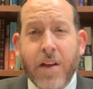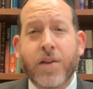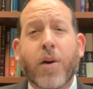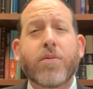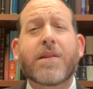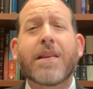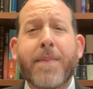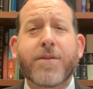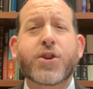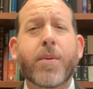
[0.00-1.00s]
go to the
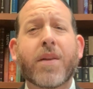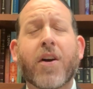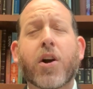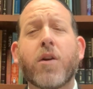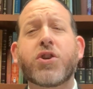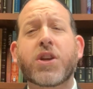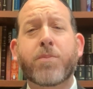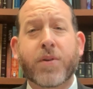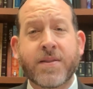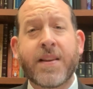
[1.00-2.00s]
Baal Shem Tov and
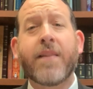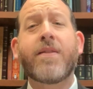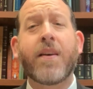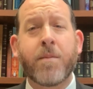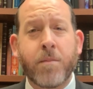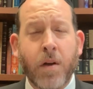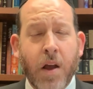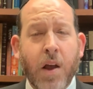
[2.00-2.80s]
present him